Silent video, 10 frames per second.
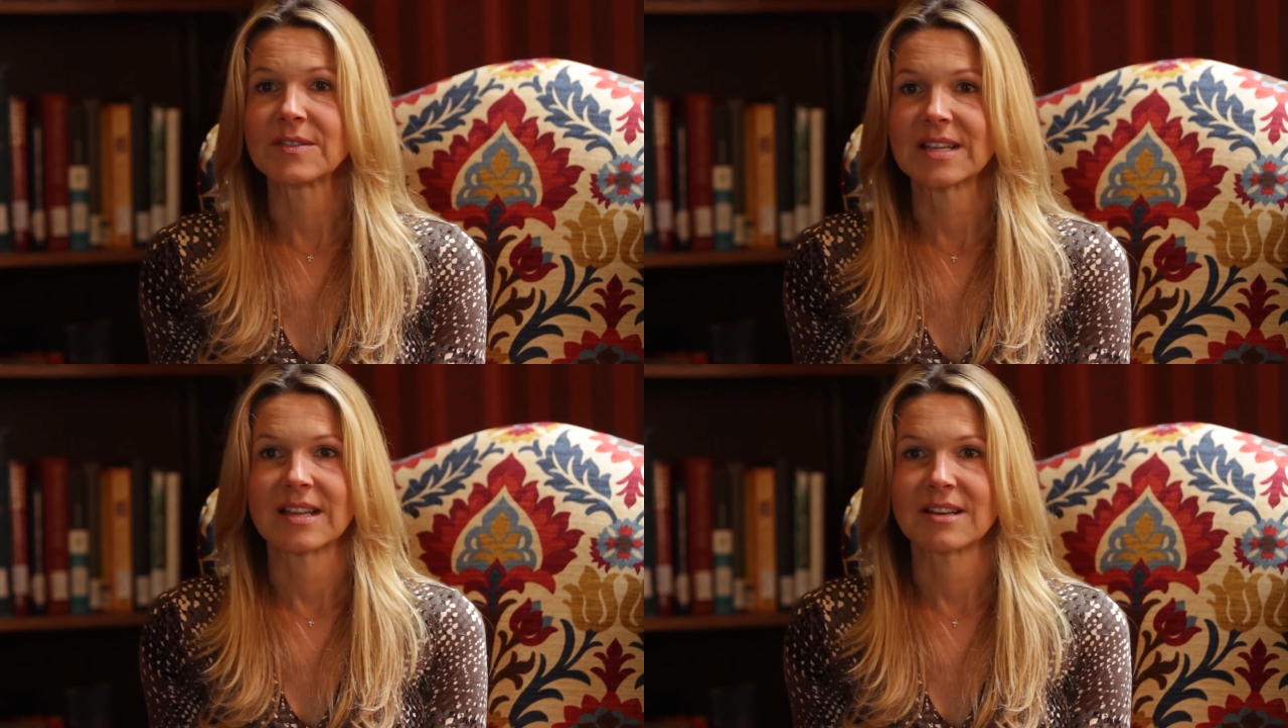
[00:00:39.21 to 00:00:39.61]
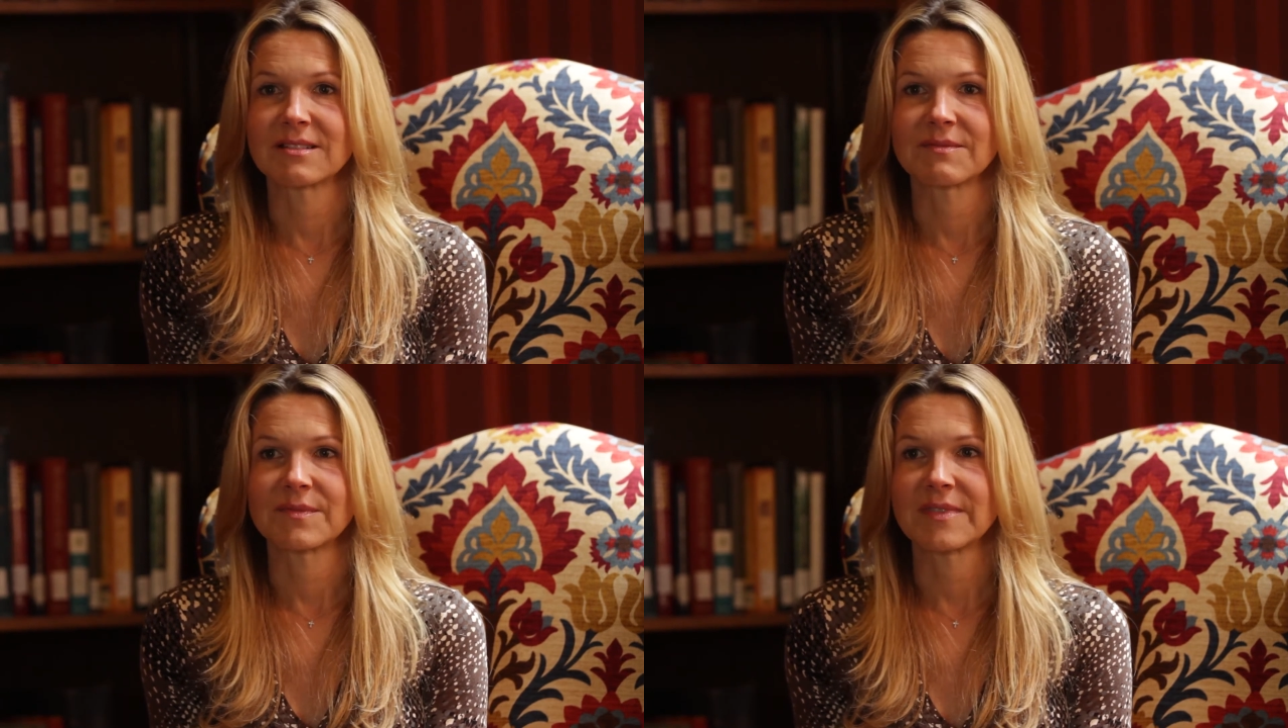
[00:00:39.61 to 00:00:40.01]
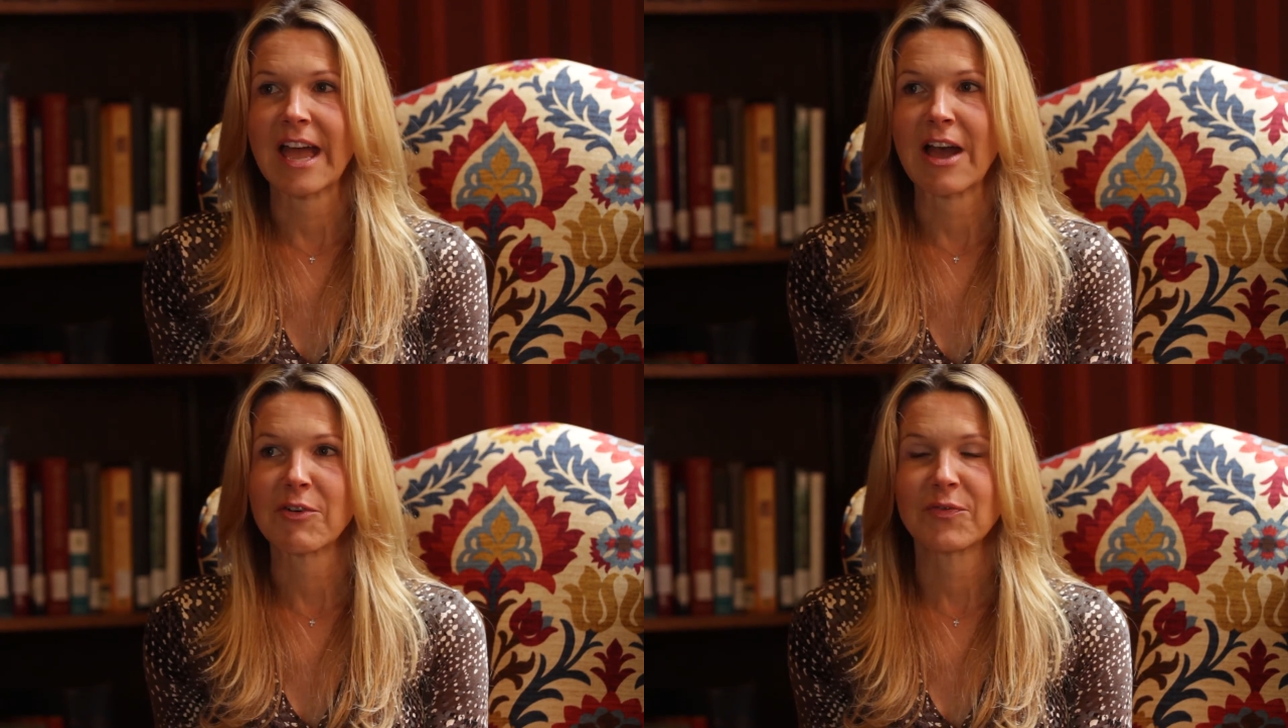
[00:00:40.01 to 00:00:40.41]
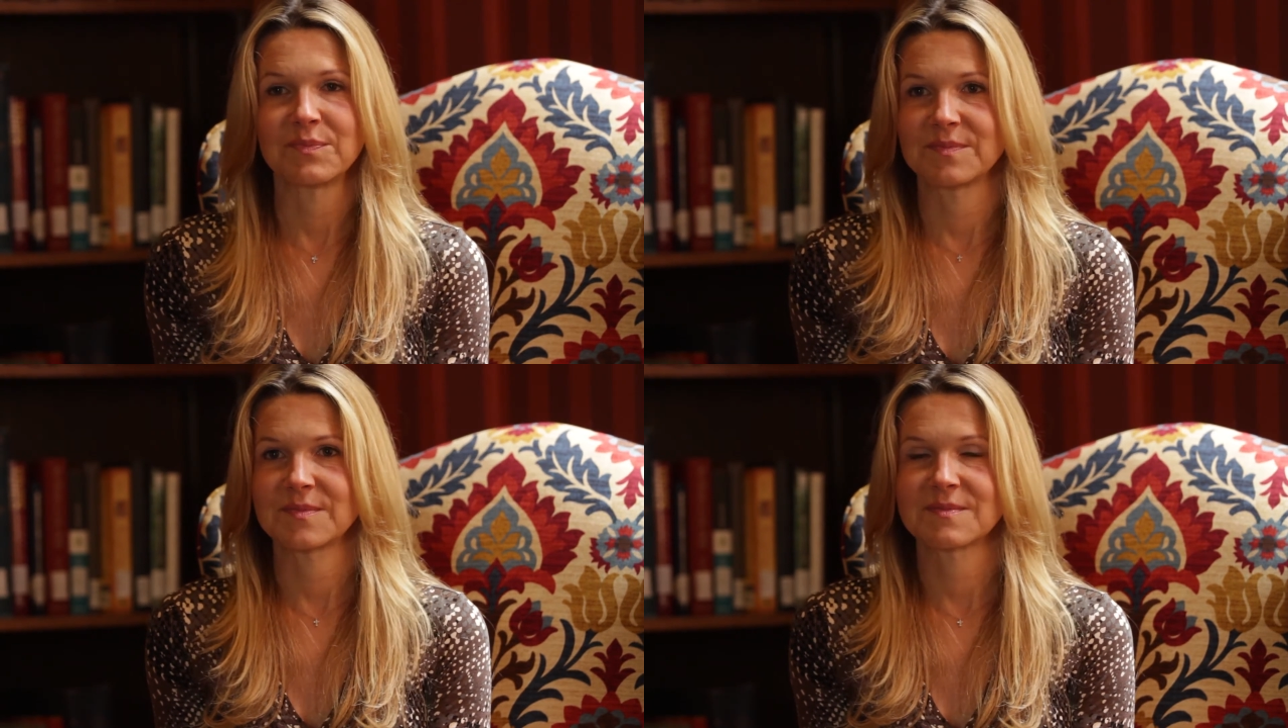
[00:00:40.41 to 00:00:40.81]
And now,
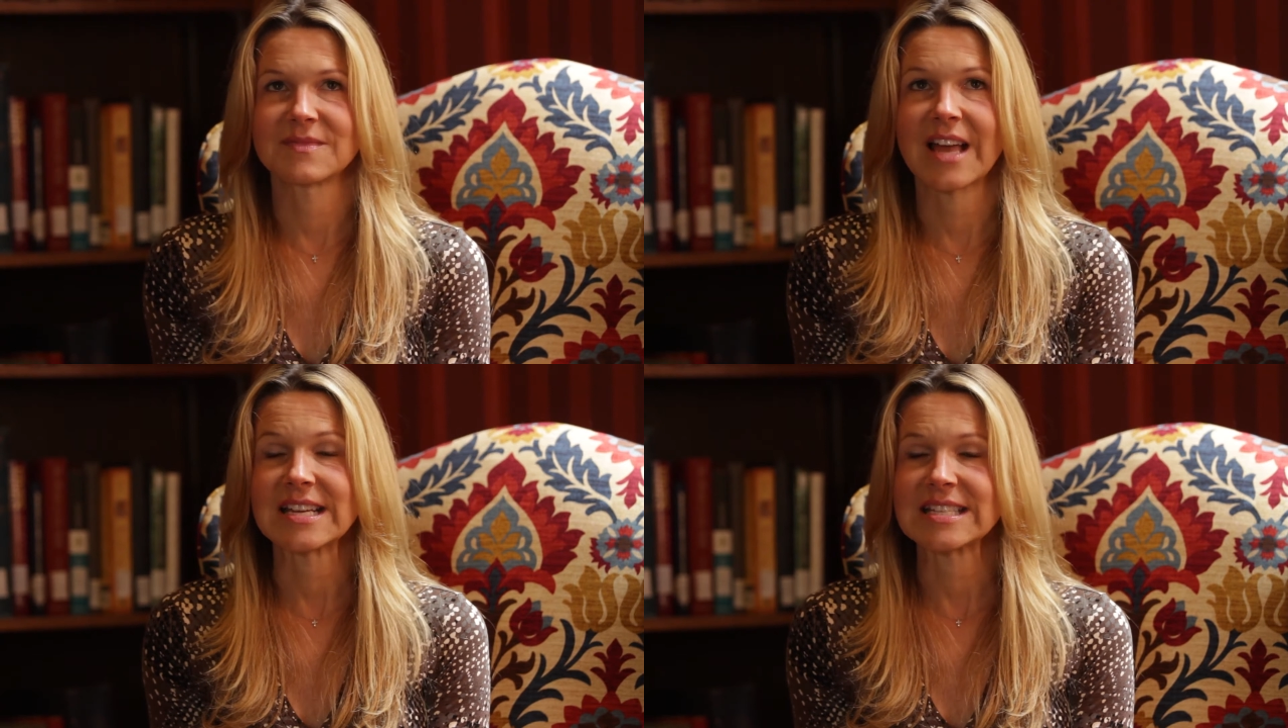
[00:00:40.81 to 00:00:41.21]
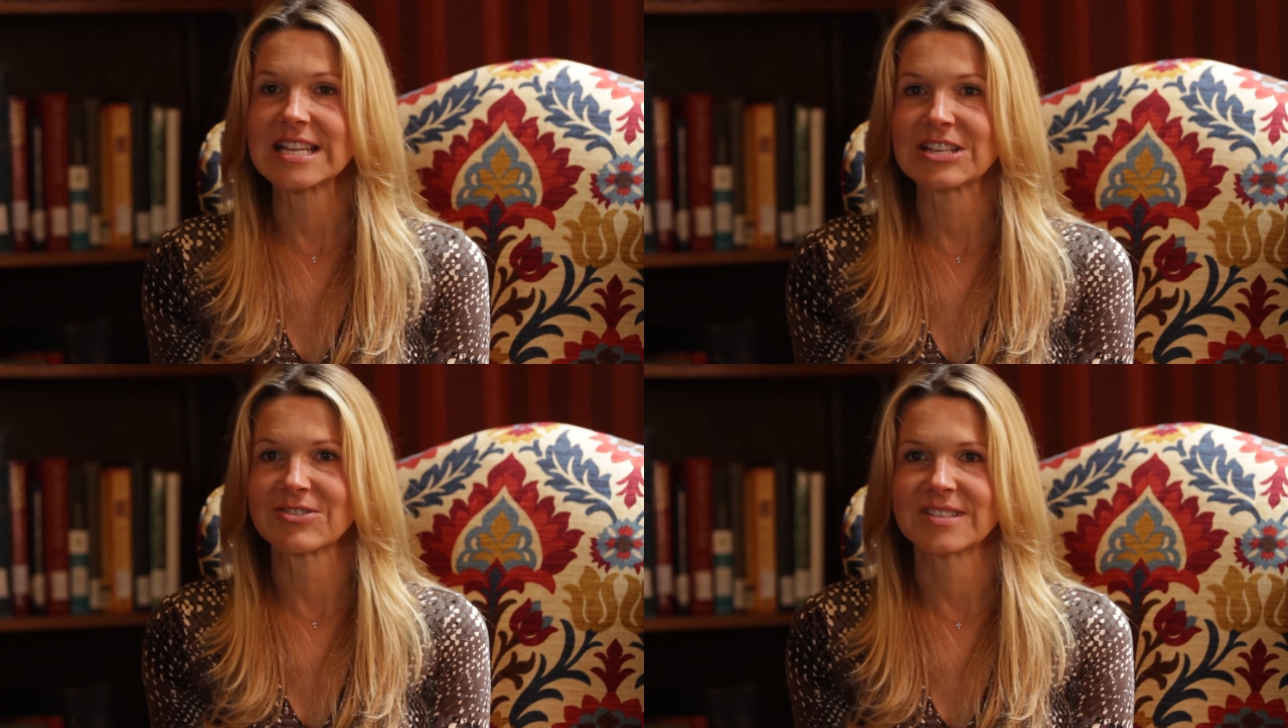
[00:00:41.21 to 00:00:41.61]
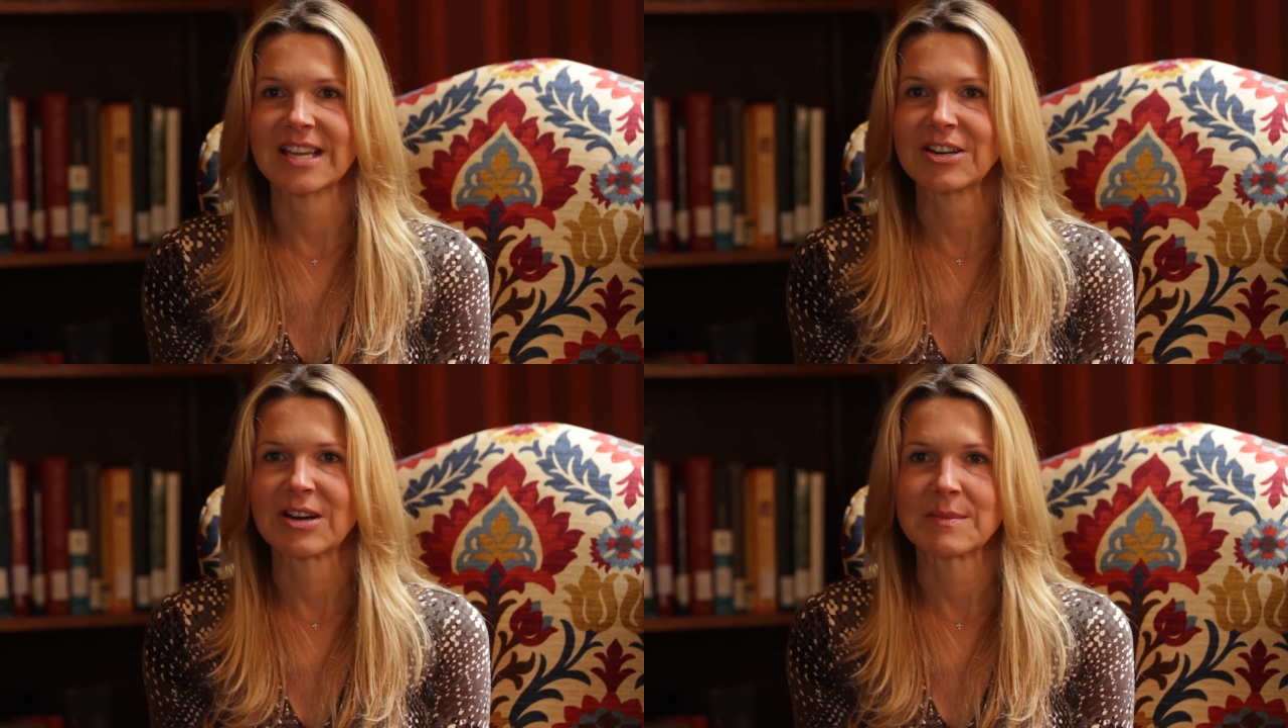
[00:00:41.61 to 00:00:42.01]
19 years later, I'm